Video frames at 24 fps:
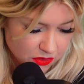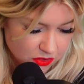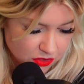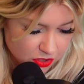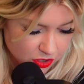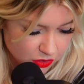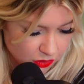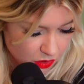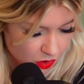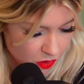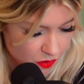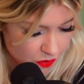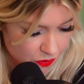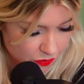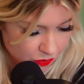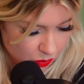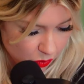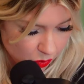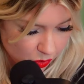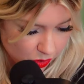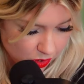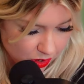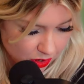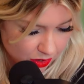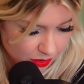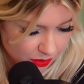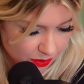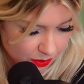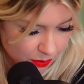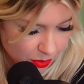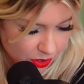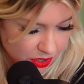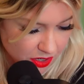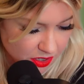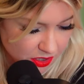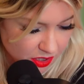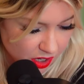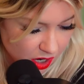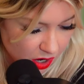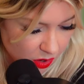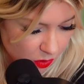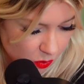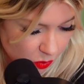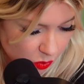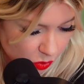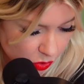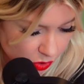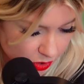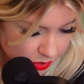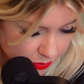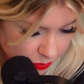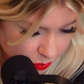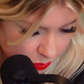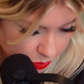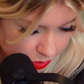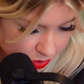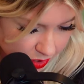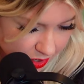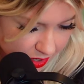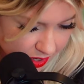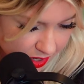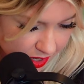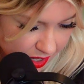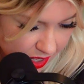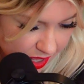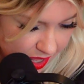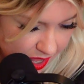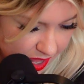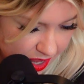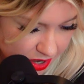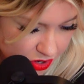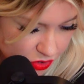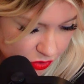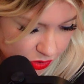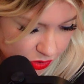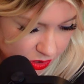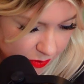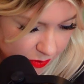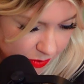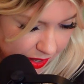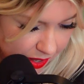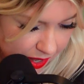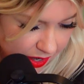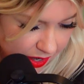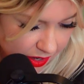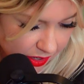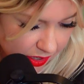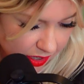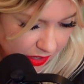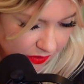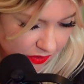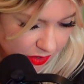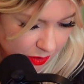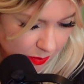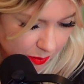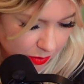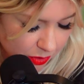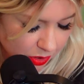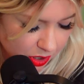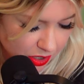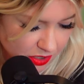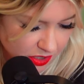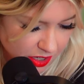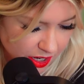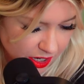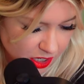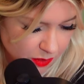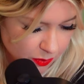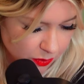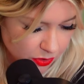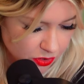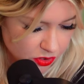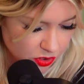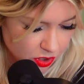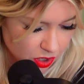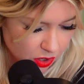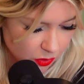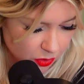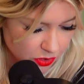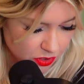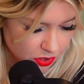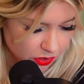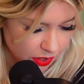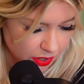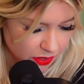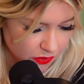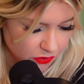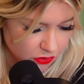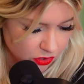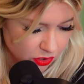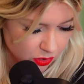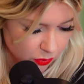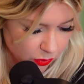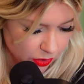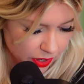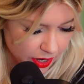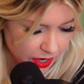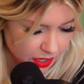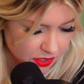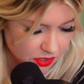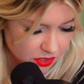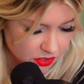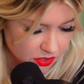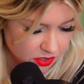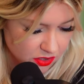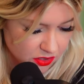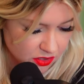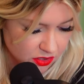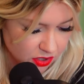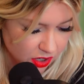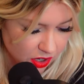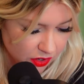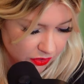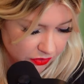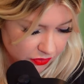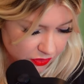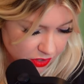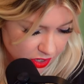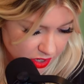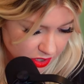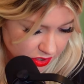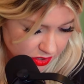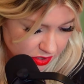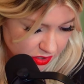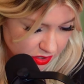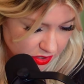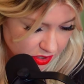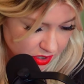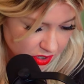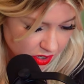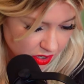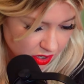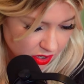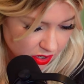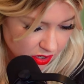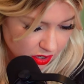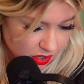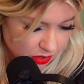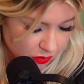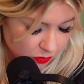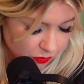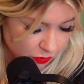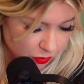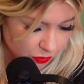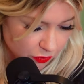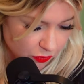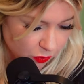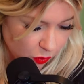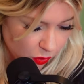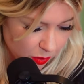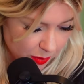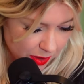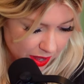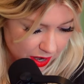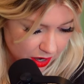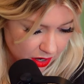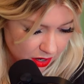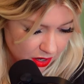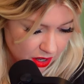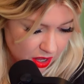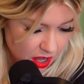zero four, but he's got Ward 1, and you can pay to give him plus X plus O until end of turn, where X is his toughness for 4 mana.